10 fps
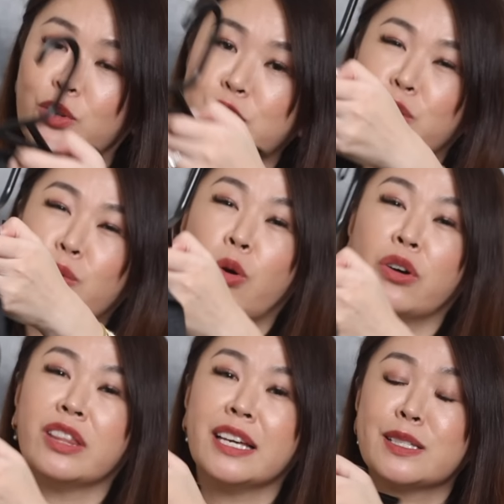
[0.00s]
also
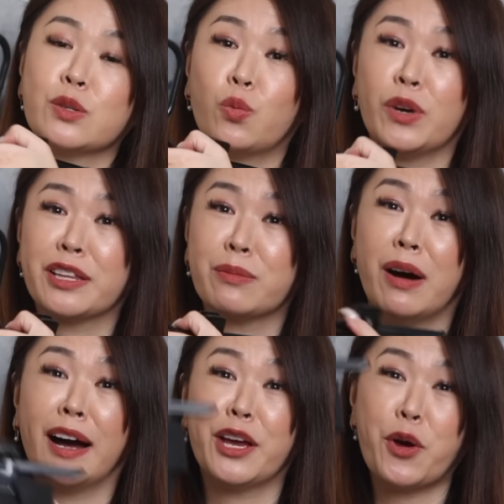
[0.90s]
worn this with
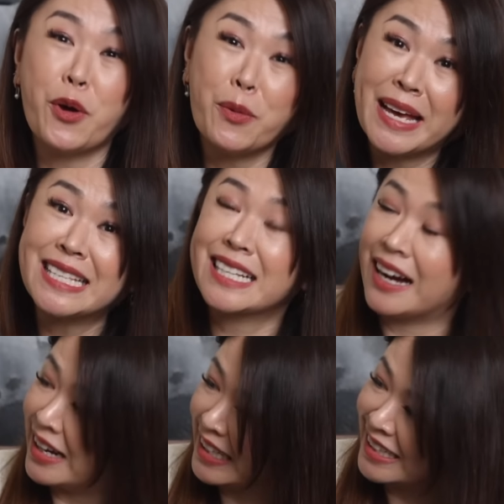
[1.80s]
my Hermès
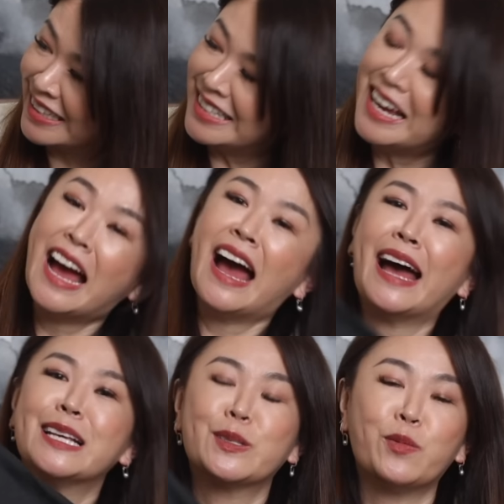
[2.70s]
cardigan
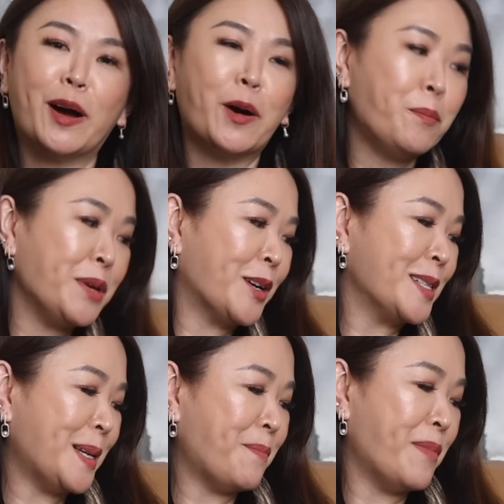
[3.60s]
as well
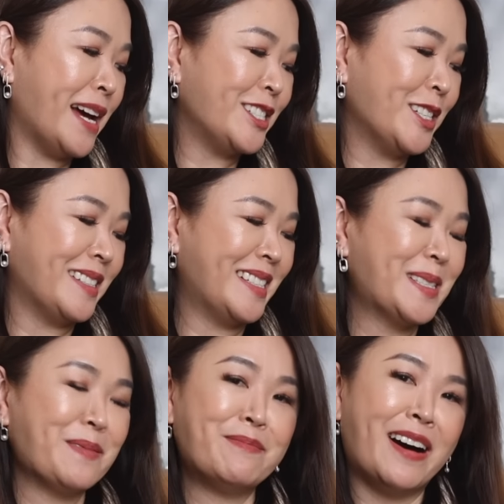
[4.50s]
because it
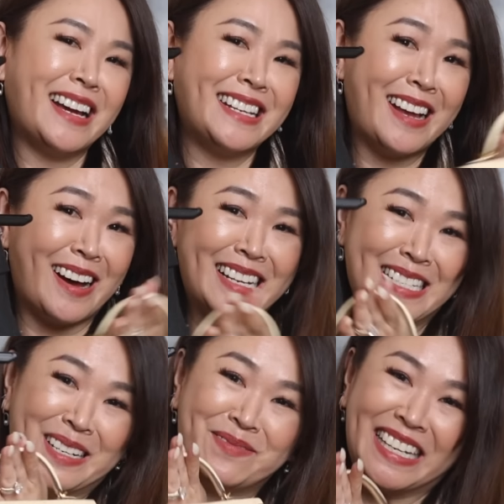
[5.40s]
matches my
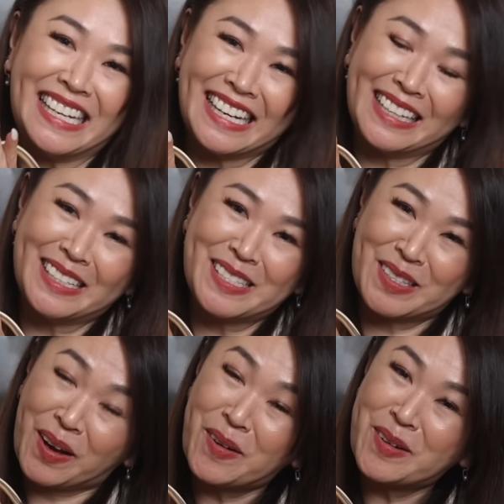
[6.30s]
Nata Mini Kelly
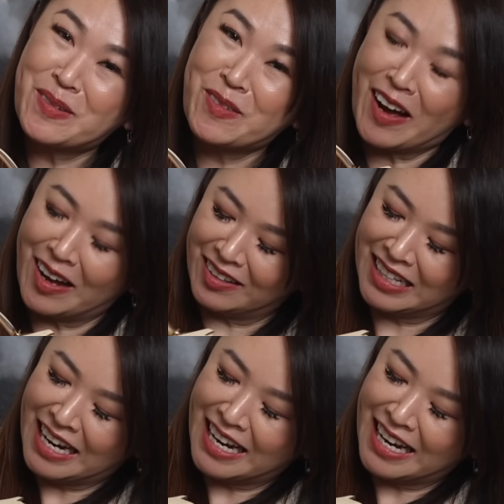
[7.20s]
so well.